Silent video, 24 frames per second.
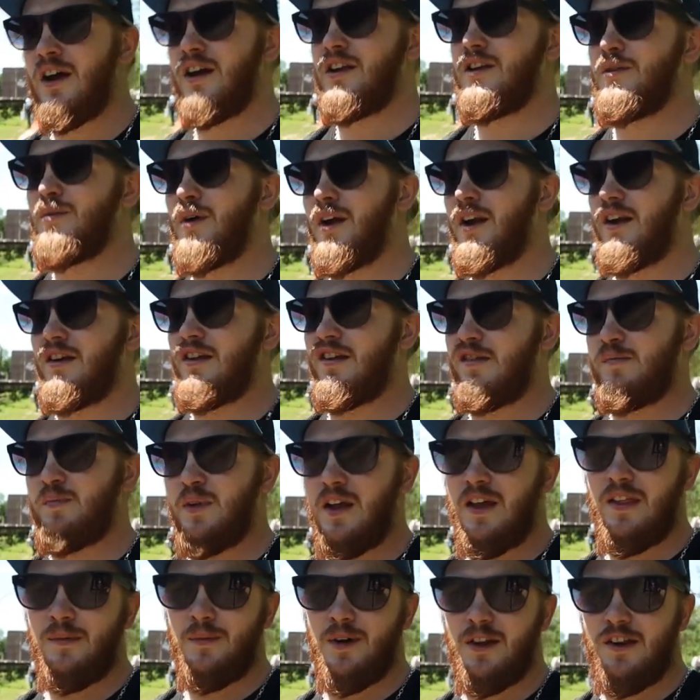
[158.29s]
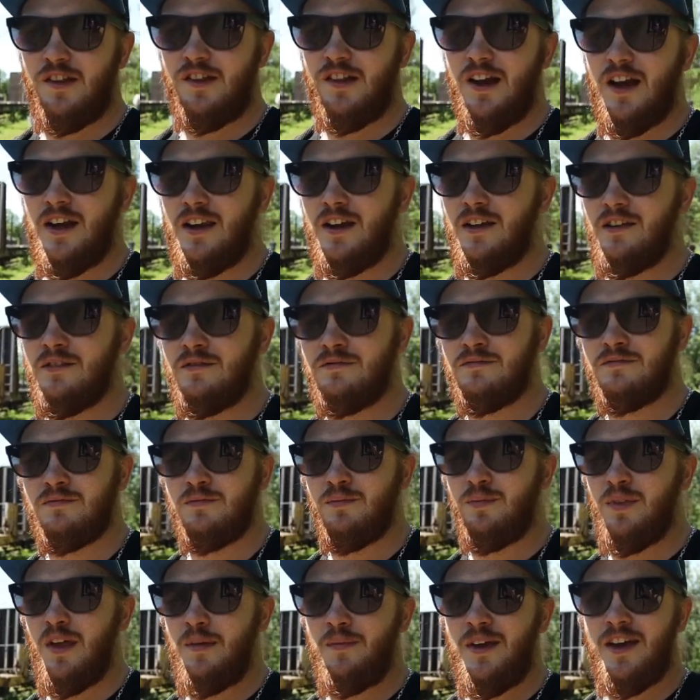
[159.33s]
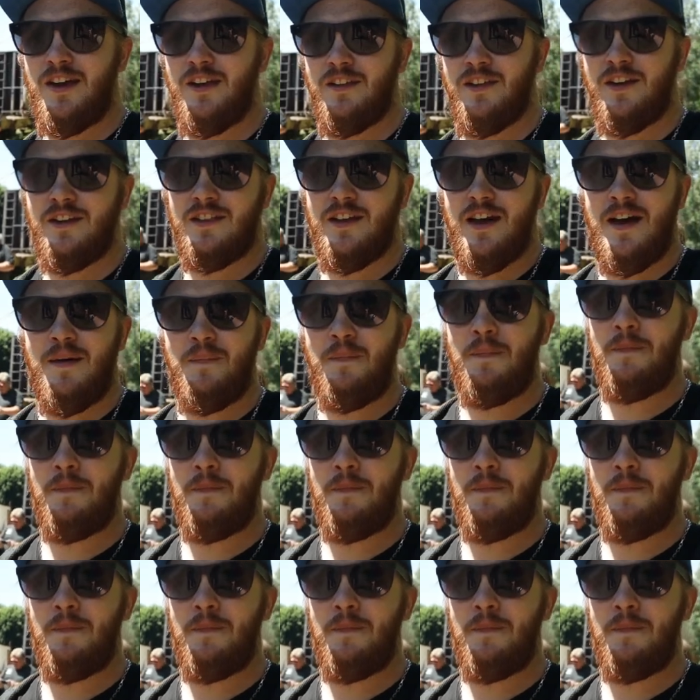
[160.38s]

and you want to display them on a siding, they make it like that.